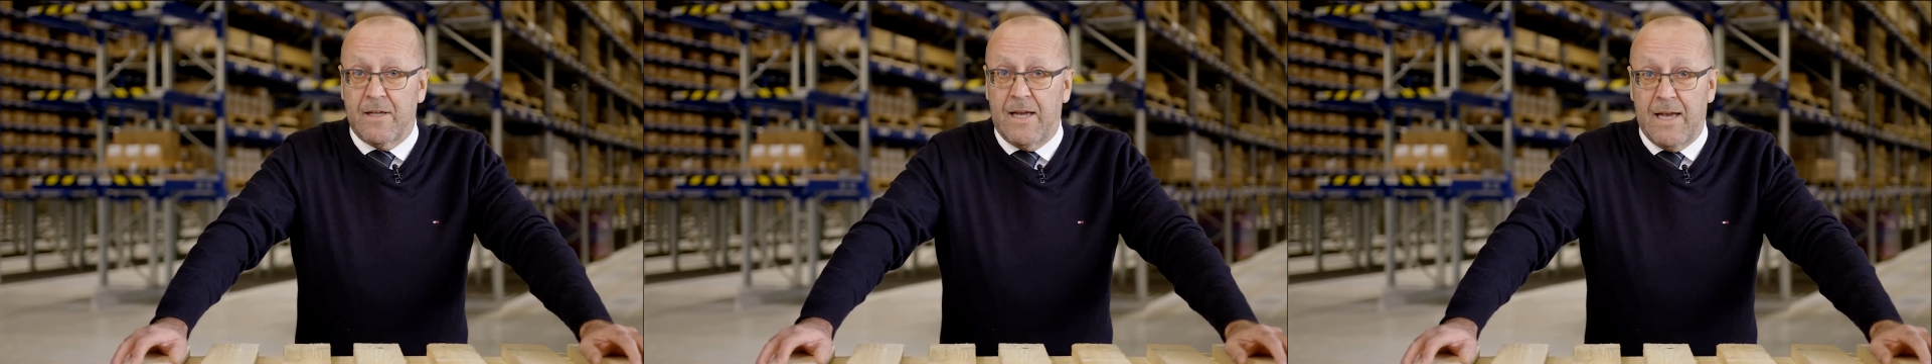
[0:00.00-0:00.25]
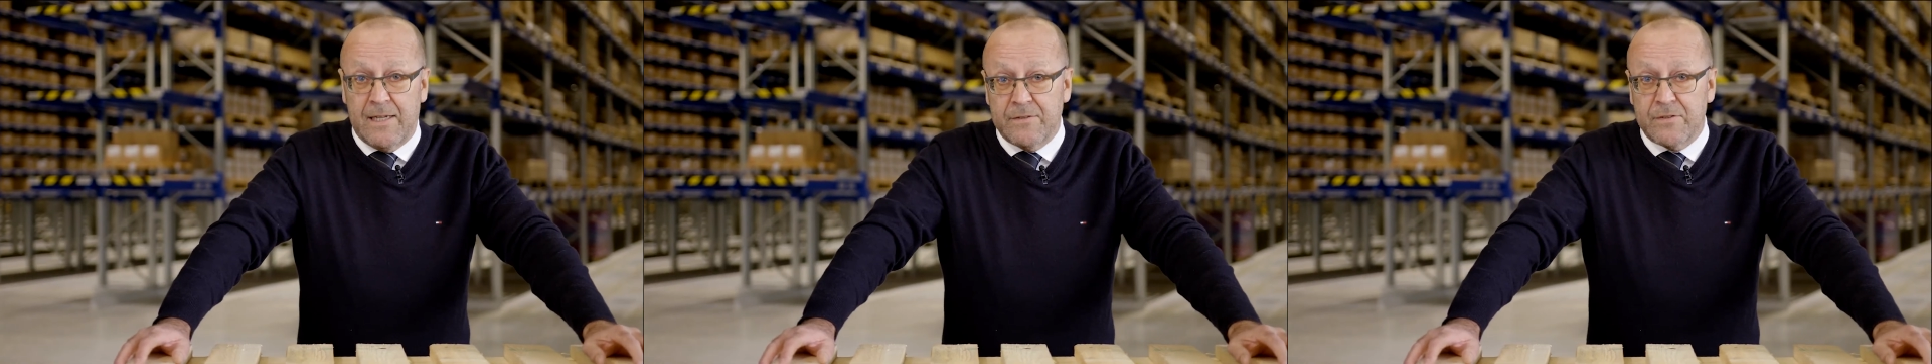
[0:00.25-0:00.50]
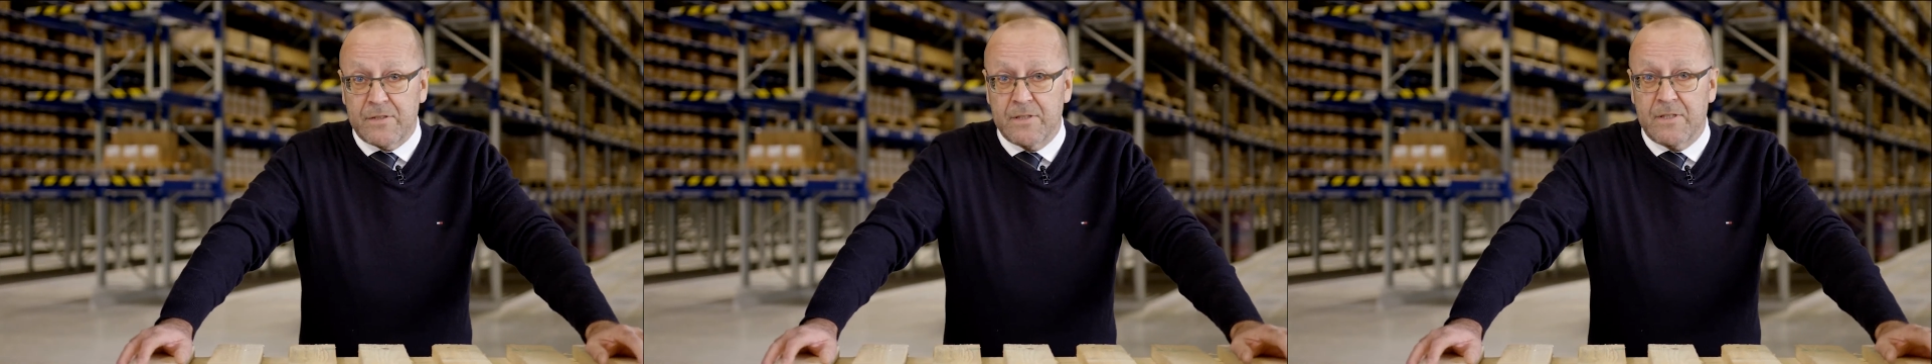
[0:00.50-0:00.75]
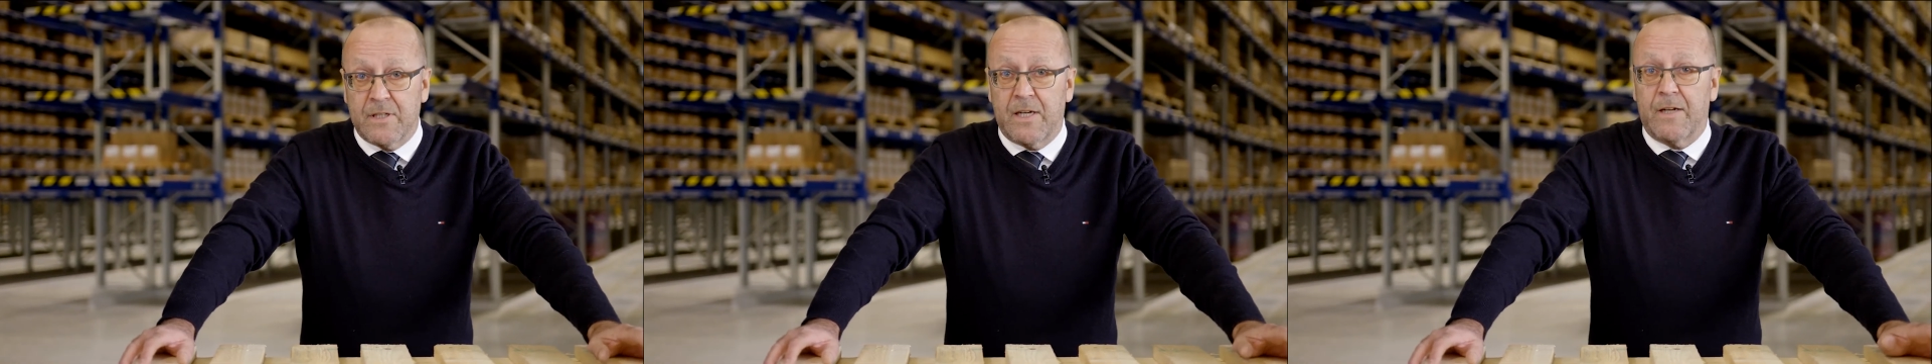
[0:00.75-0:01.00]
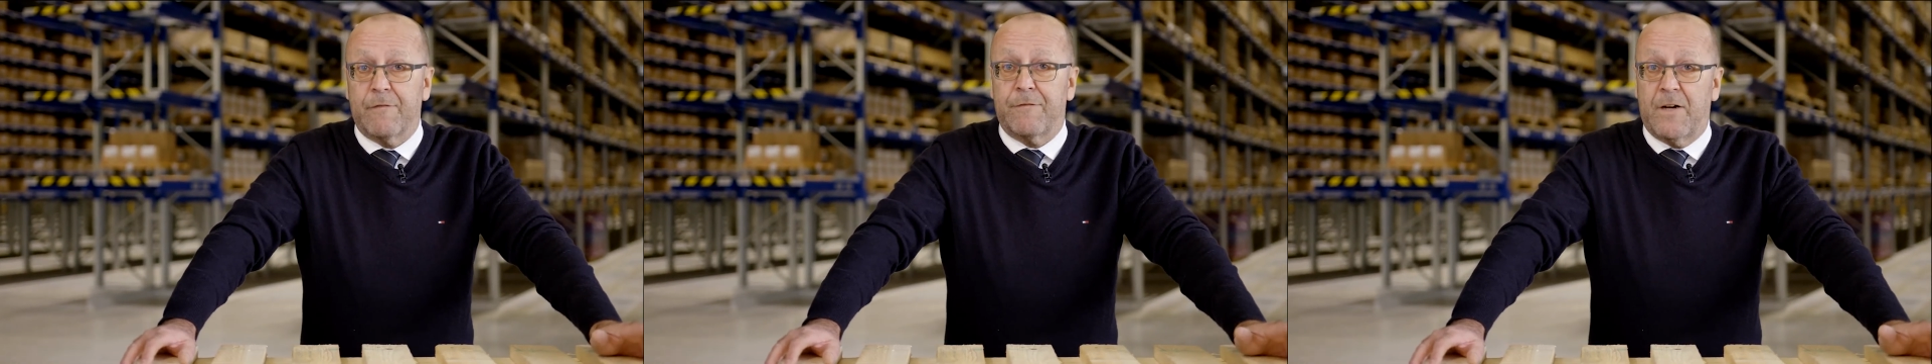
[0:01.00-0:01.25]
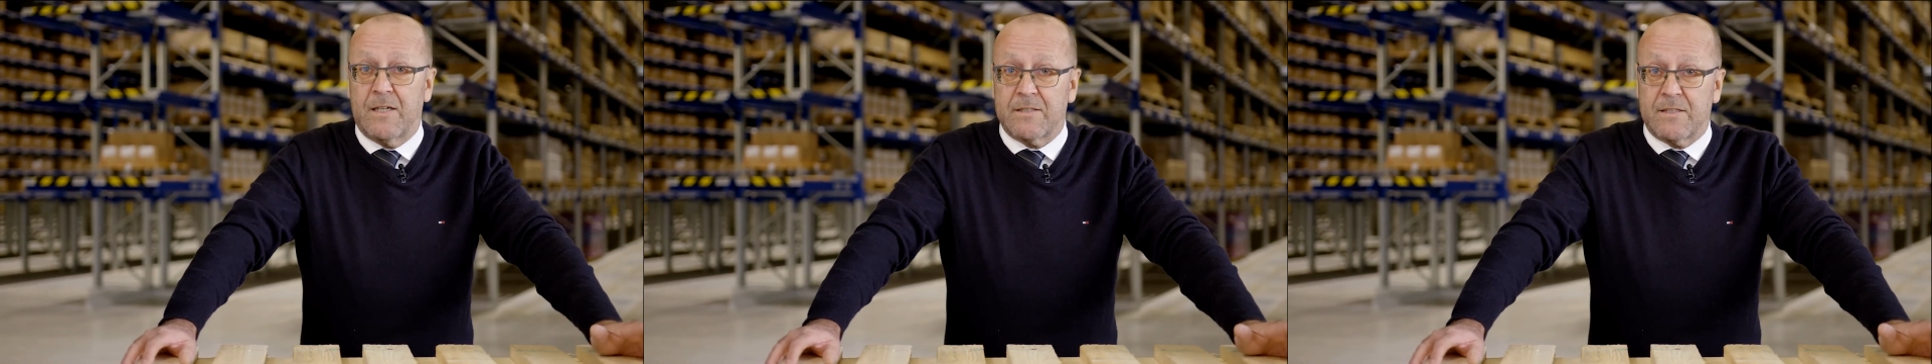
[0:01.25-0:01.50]
and in
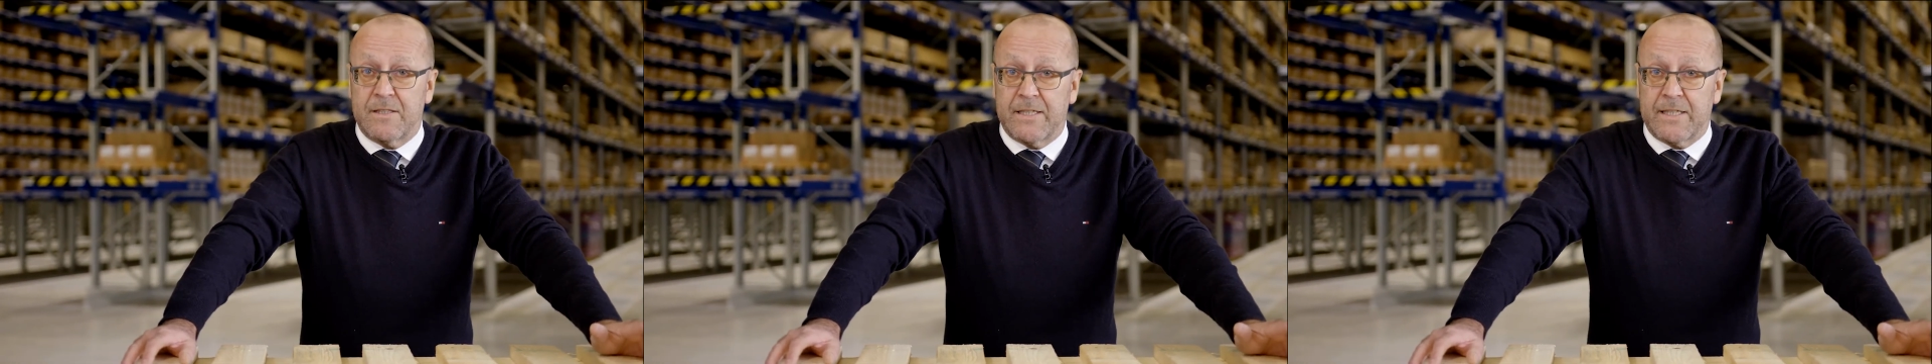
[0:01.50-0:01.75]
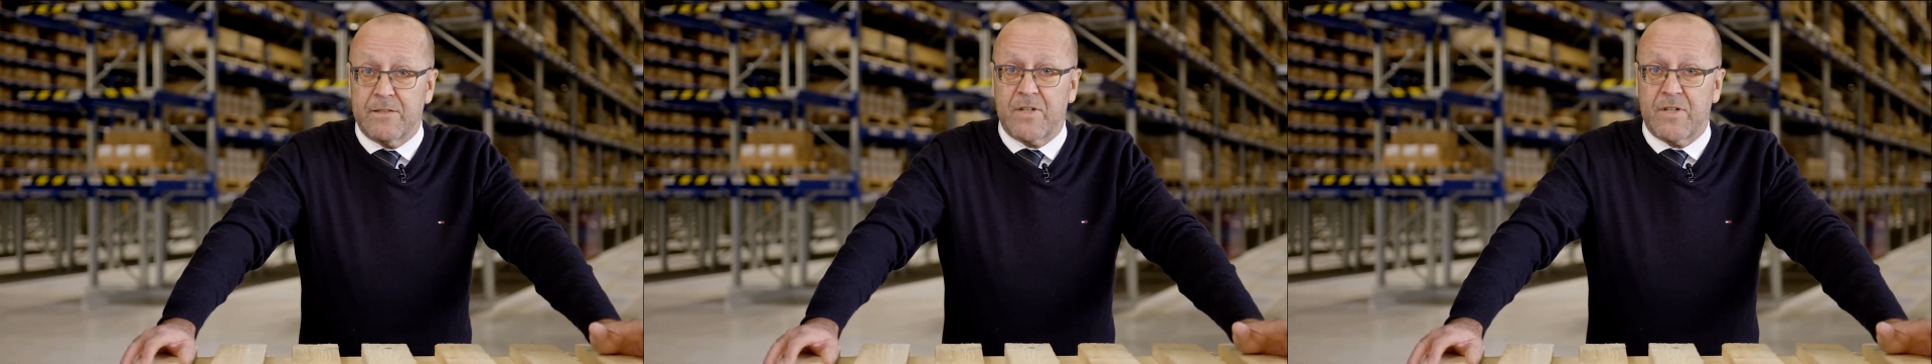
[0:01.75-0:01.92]
fastening